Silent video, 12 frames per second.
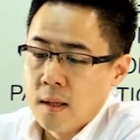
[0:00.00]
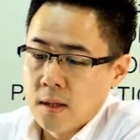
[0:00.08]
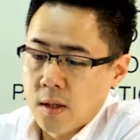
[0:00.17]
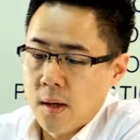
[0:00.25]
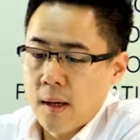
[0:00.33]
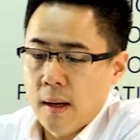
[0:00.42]

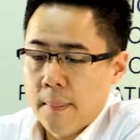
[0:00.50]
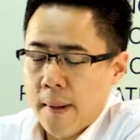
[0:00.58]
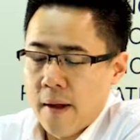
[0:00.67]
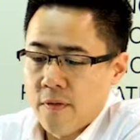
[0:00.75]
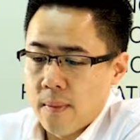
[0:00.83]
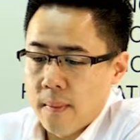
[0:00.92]
So
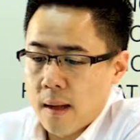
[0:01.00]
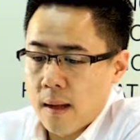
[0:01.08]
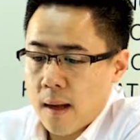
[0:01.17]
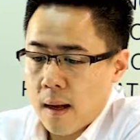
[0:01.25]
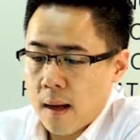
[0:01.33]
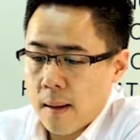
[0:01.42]
apart from
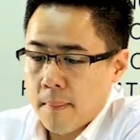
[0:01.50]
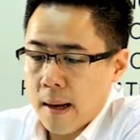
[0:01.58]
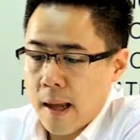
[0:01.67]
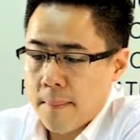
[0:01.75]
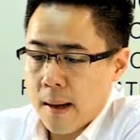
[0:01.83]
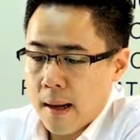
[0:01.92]
the
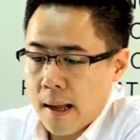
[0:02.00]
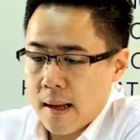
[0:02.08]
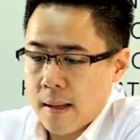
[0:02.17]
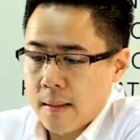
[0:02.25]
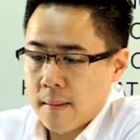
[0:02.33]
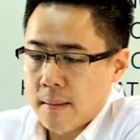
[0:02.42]
layer by
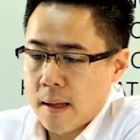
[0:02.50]
layer